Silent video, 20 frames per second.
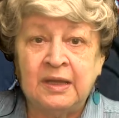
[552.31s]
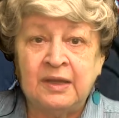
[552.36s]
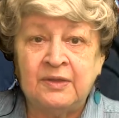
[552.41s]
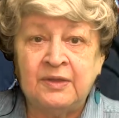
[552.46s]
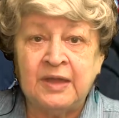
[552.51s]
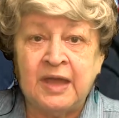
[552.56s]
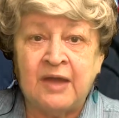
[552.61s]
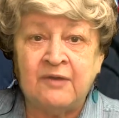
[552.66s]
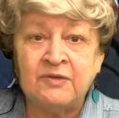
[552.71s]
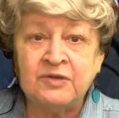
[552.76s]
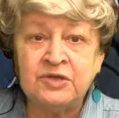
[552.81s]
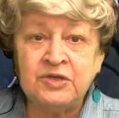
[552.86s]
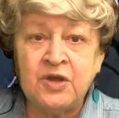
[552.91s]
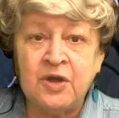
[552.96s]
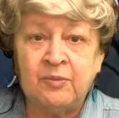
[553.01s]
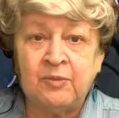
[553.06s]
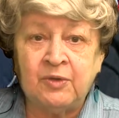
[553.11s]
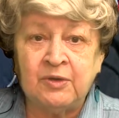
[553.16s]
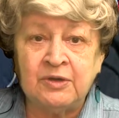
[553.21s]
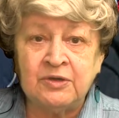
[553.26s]
The average
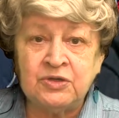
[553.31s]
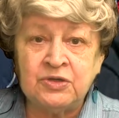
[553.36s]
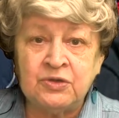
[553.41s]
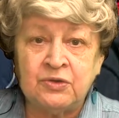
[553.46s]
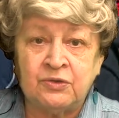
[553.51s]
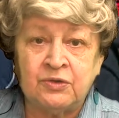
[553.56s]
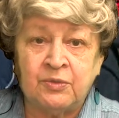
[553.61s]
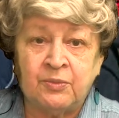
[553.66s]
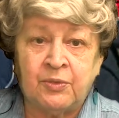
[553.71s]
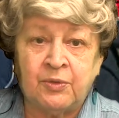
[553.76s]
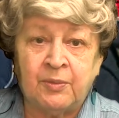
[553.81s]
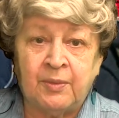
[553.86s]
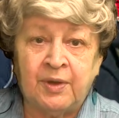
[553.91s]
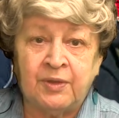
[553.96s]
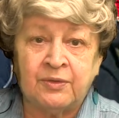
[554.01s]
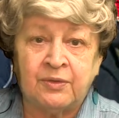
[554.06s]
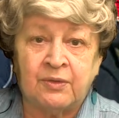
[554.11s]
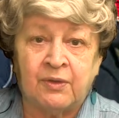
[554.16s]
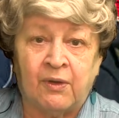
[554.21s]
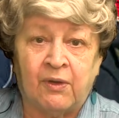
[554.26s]
number of children per
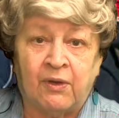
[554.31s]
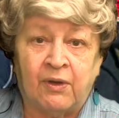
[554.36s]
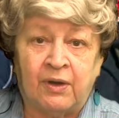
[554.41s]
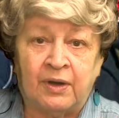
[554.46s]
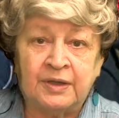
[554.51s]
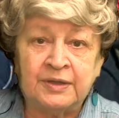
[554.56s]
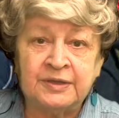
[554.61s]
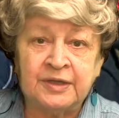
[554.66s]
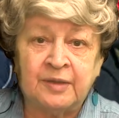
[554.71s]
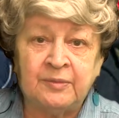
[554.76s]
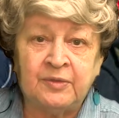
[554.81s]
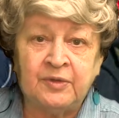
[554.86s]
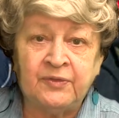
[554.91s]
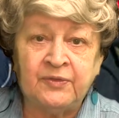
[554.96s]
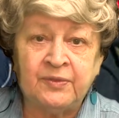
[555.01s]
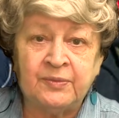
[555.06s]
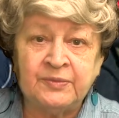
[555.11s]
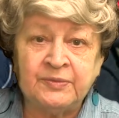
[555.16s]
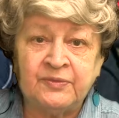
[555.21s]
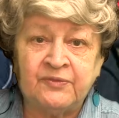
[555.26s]
mother
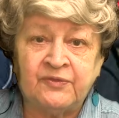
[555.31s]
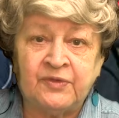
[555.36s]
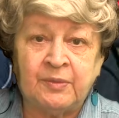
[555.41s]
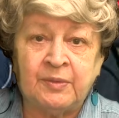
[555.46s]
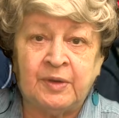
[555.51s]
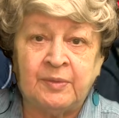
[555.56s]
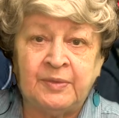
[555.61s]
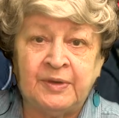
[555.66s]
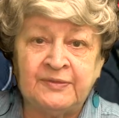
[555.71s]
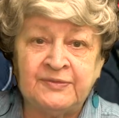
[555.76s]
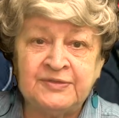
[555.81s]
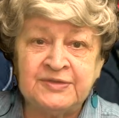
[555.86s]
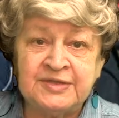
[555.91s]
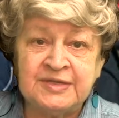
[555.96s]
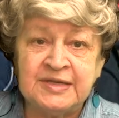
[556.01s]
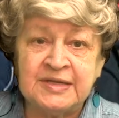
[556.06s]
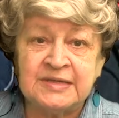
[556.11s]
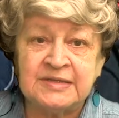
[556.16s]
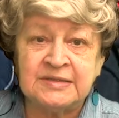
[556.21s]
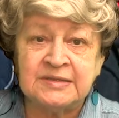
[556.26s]
tumbled from above
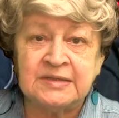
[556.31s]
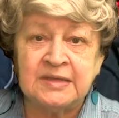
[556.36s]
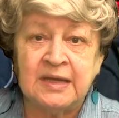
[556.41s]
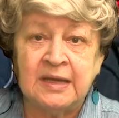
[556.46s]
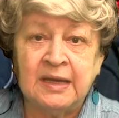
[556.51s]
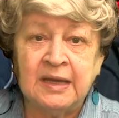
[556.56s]
6